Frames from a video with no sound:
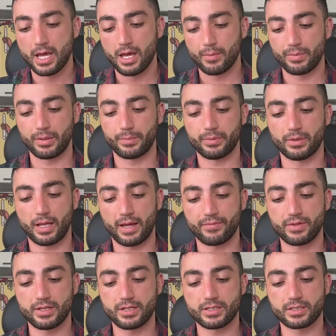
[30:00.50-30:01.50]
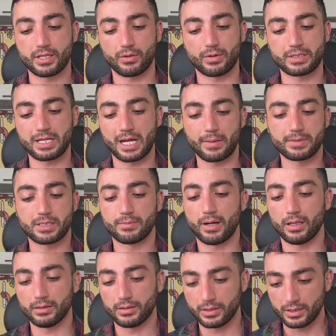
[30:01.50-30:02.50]
people have these stereotypes
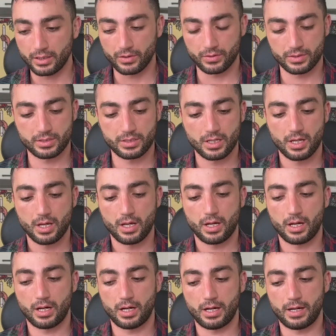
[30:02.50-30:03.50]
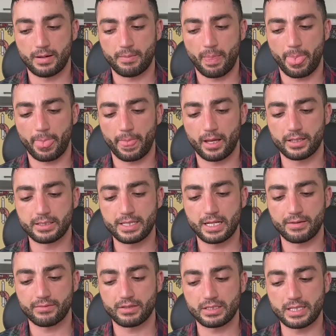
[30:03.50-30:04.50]
about Leos. At the
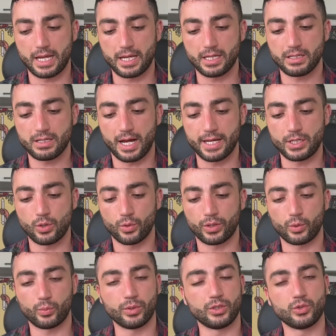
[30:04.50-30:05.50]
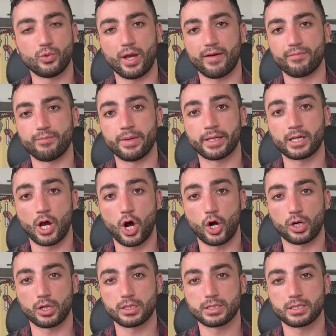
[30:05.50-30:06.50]
end of the day, I know that we do have big
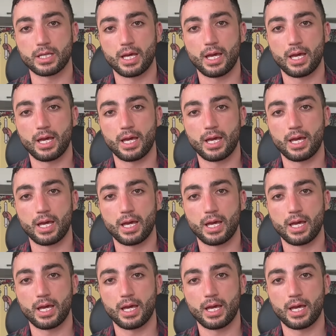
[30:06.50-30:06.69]
hearts,